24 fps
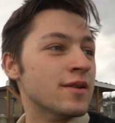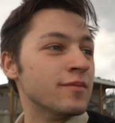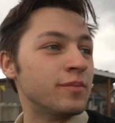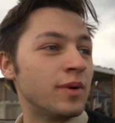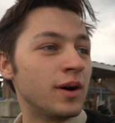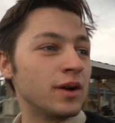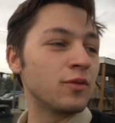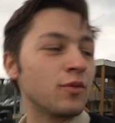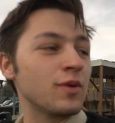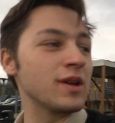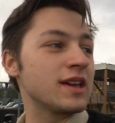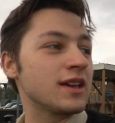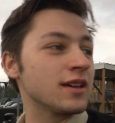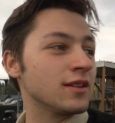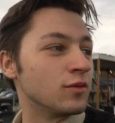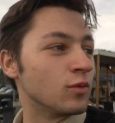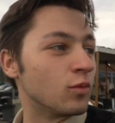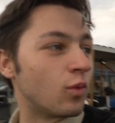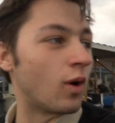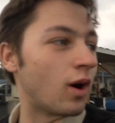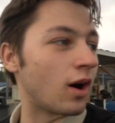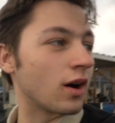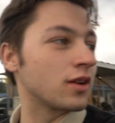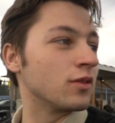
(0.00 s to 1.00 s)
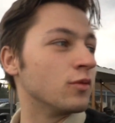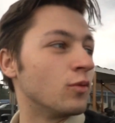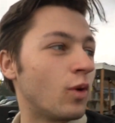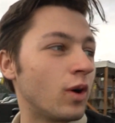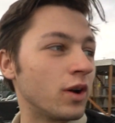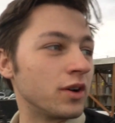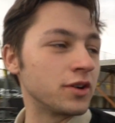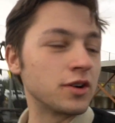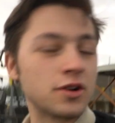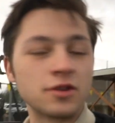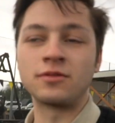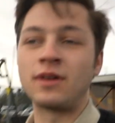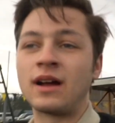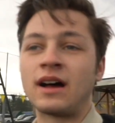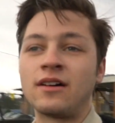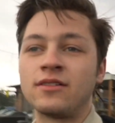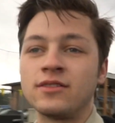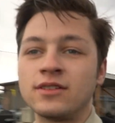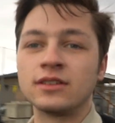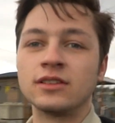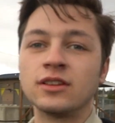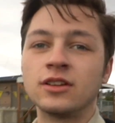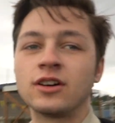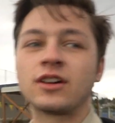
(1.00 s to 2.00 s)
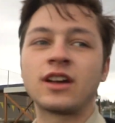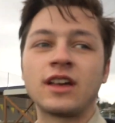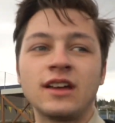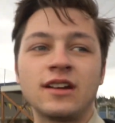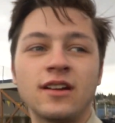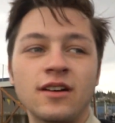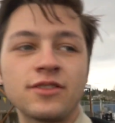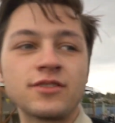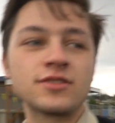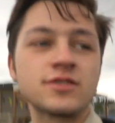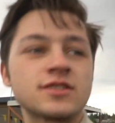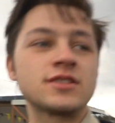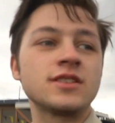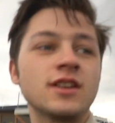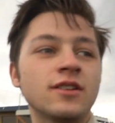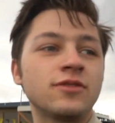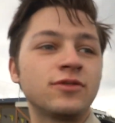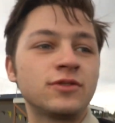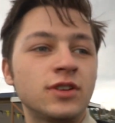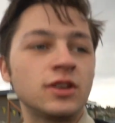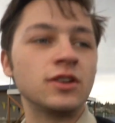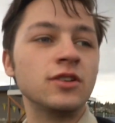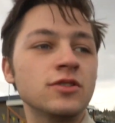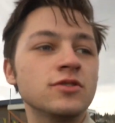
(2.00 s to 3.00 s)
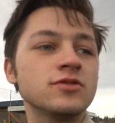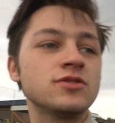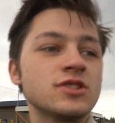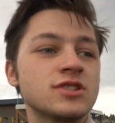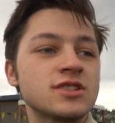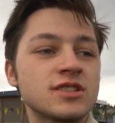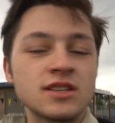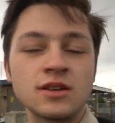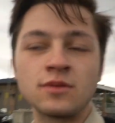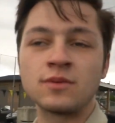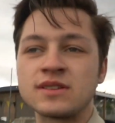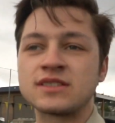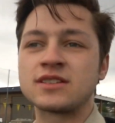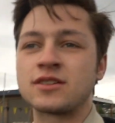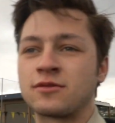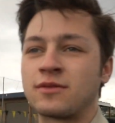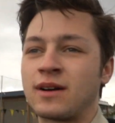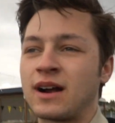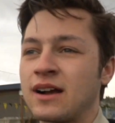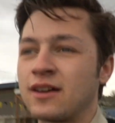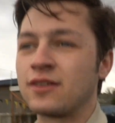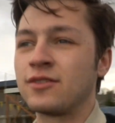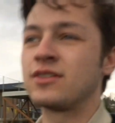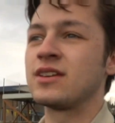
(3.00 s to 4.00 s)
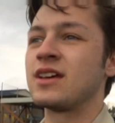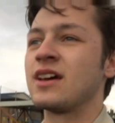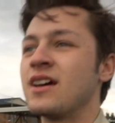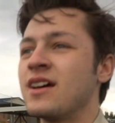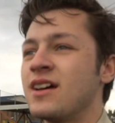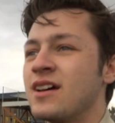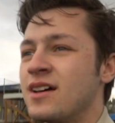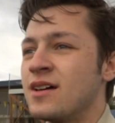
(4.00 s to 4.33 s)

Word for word: But we can walk, wander around and look at other stuff too, just see what's around.